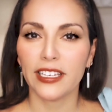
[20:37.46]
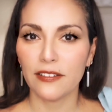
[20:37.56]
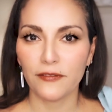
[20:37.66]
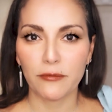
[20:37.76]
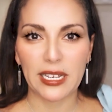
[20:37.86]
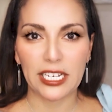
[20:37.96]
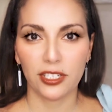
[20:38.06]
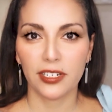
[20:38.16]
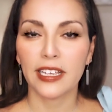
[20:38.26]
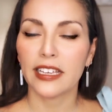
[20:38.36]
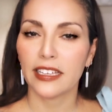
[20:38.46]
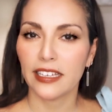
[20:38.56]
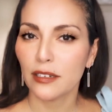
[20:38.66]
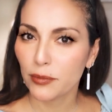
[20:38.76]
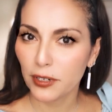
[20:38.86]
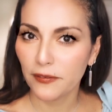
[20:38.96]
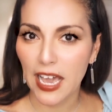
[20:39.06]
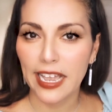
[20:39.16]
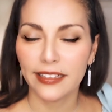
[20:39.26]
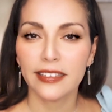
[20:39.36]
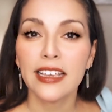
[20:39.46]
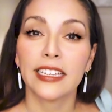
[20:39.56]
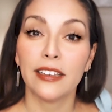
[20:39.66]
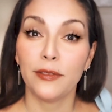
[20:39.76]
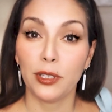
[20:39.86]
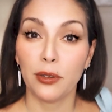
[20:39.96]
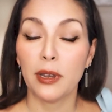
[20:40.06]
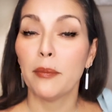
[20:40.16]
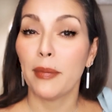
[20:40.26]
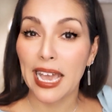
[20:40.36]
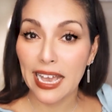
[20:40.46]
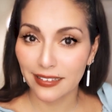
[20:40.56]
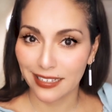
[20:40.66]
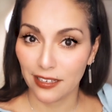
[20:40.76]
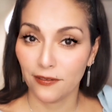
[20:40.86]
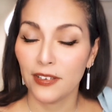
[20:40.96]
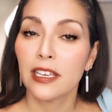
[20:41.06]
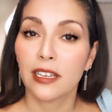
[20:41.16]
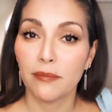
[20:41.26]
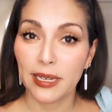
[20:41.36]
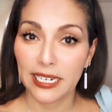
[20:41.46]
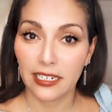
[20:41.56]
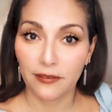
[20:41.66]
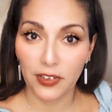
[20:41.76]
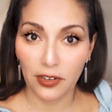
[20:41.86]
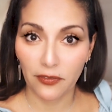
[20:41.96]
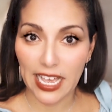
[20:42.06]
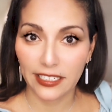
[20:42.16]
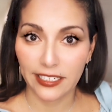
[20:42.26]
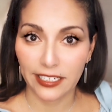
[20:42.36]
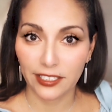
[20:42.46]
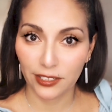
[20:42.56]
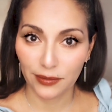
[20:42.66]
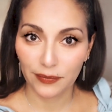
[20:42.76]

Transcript: the information it provides gives you a massive competitive advantage